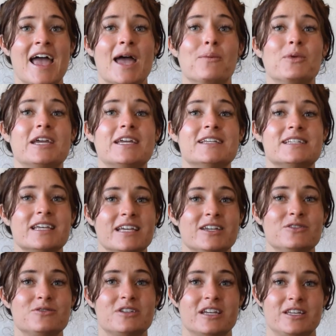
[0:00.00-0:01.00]
and we
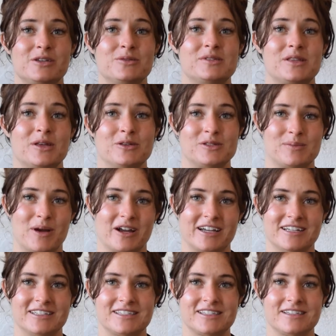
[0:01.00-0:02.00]
continue to use those
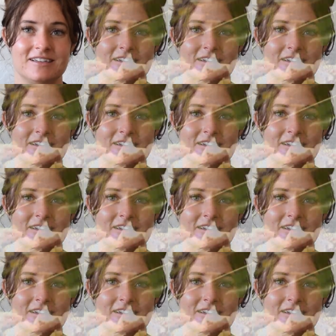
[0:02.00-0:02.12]
markets.